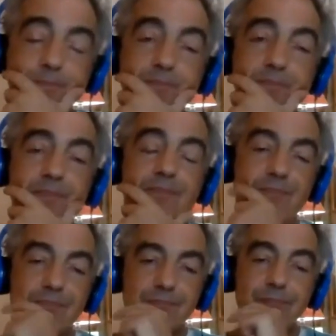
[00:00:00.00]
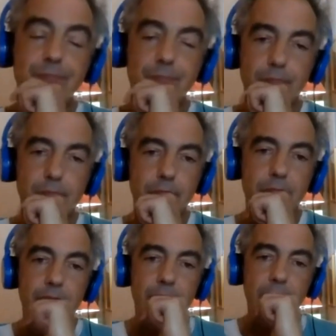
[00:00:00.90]

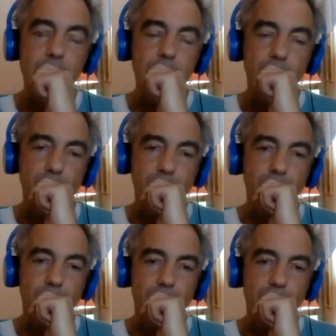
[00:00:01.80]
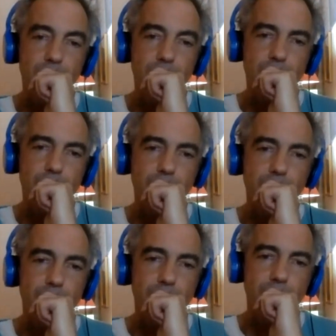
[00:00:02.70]

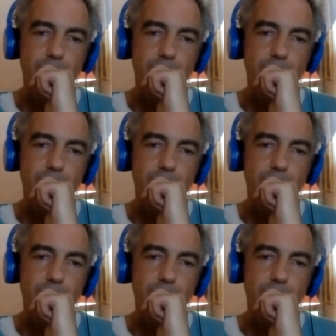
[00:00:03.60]
(not speaking)